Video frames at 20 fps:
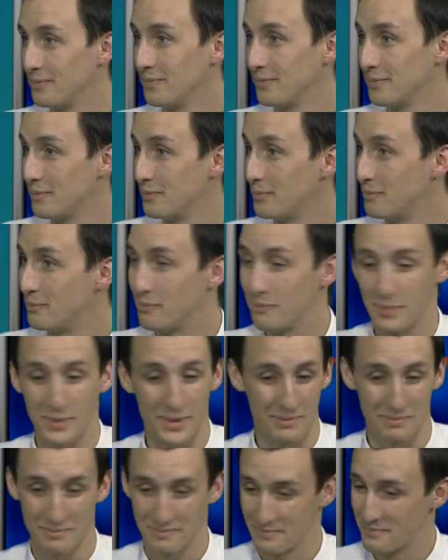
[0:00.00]
when it's time to
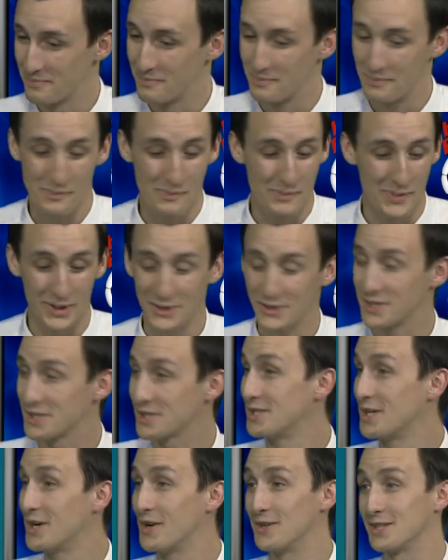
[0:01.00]
let the guy go. They'll
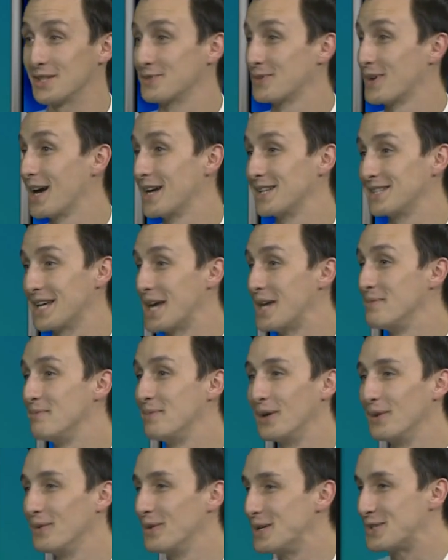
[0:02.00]
just know. That's why. He just in knows.
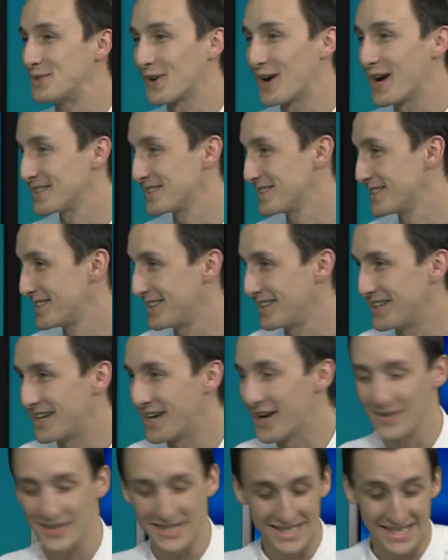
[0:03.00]
Bill we trust. You in
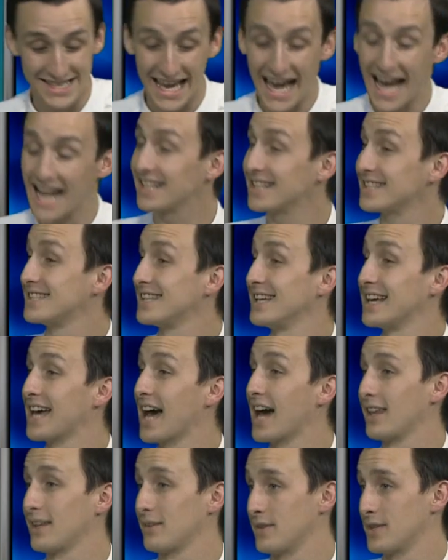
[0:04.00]
know, Bill it's sad trust. to see a
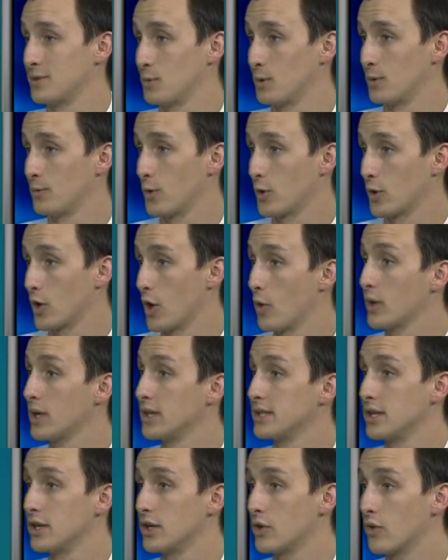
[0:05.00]
guy like Vince Wilfork Vince go because he's
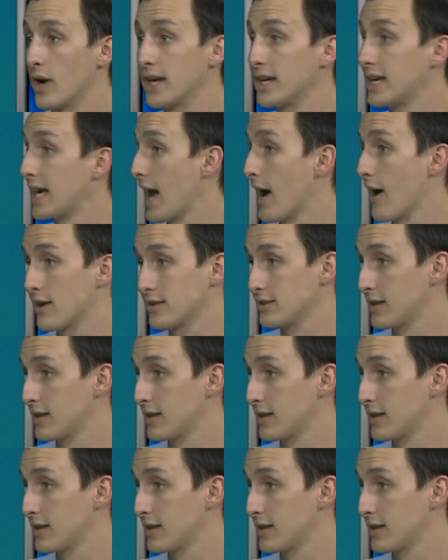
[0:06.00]
a great character